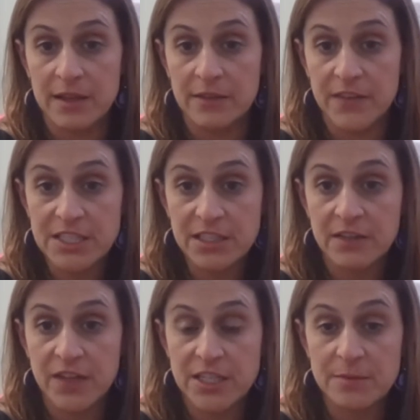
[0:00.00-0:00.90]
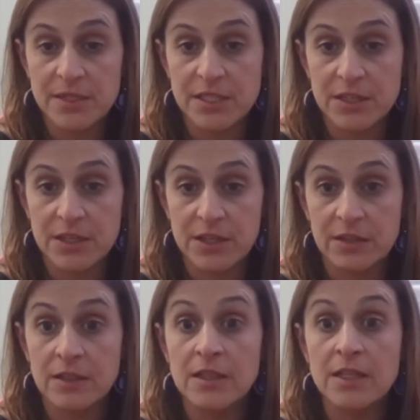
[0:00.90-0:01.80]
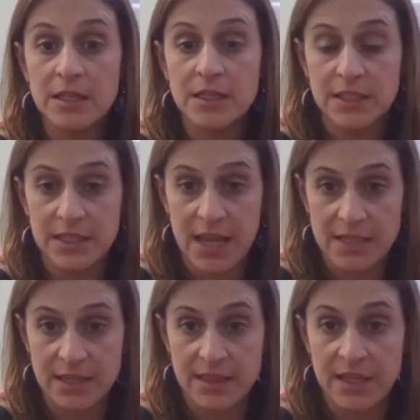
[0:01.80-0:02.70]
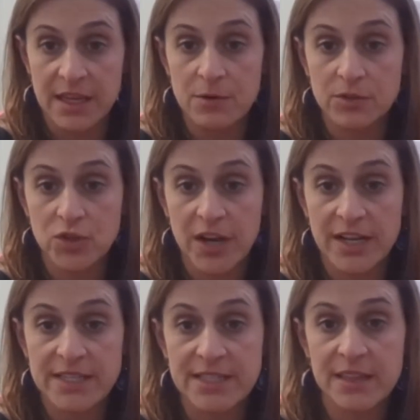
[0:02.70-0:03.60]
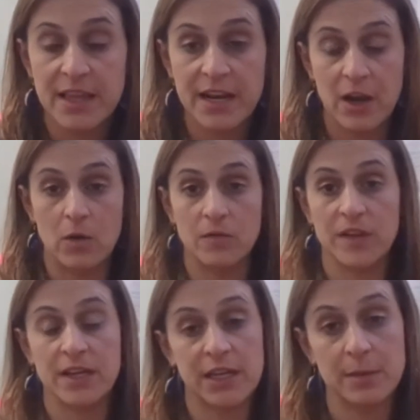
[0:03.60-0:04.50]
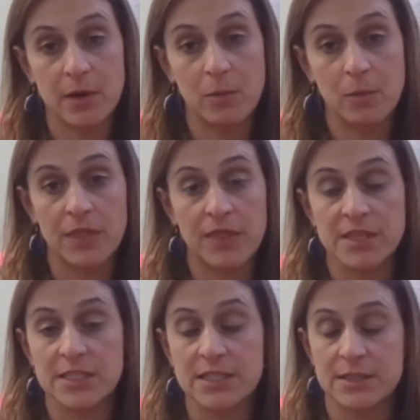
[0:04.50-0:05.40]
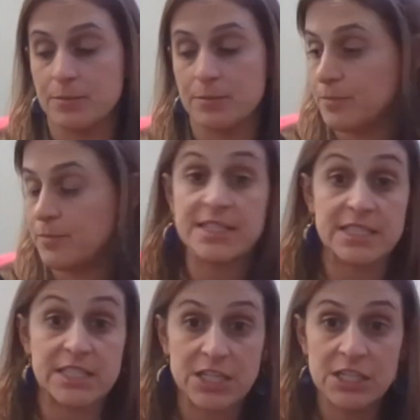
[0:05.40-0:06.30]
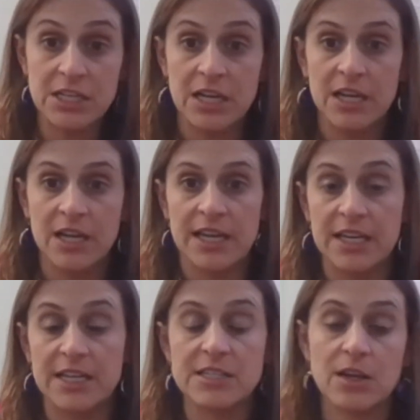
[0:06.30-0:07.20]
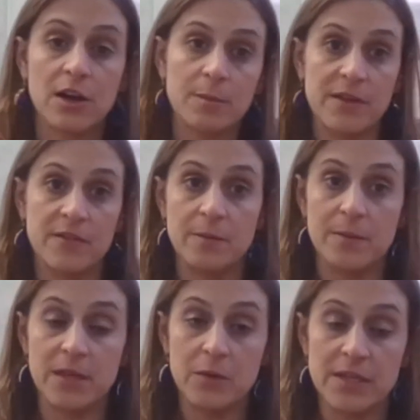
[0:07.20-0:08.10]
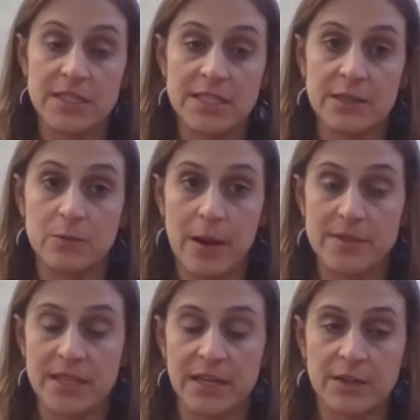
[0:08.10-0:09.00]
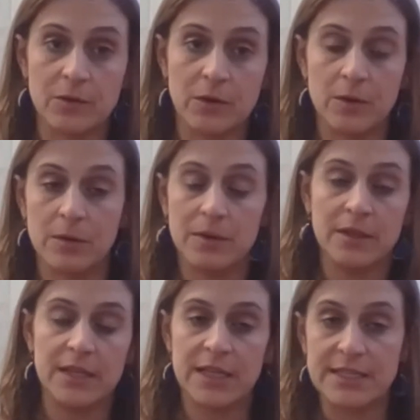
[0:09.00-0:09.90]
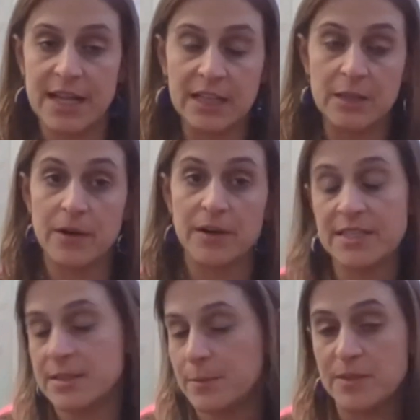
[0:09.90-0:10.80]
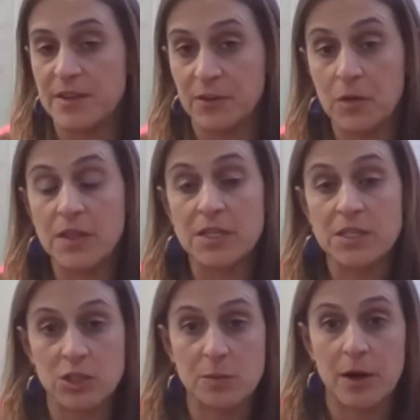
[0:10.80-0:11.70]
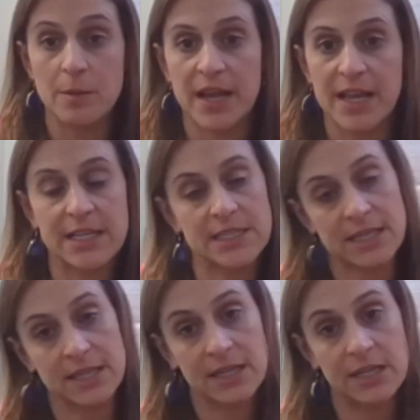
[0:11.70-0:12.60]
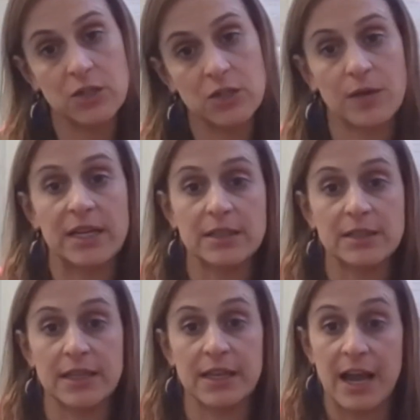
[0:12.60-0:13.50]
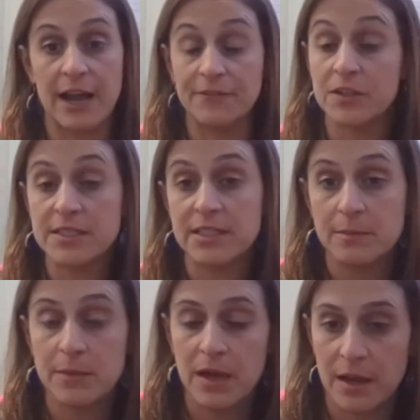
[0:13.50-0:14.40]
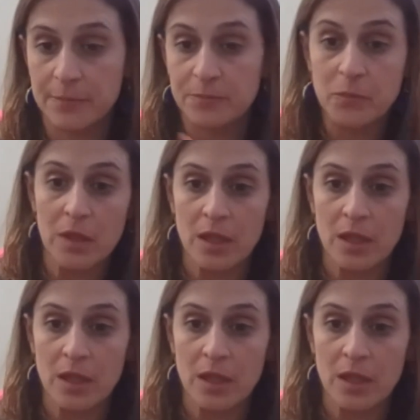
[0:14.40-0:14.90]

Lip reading: Invention convention material. Yes, I think I will try to send that out via an email with this presentation. It is on our PVPUSD website. I don't know exactly where it is. Sometimes you have to go to the search bar, but I can send a direct link after this email,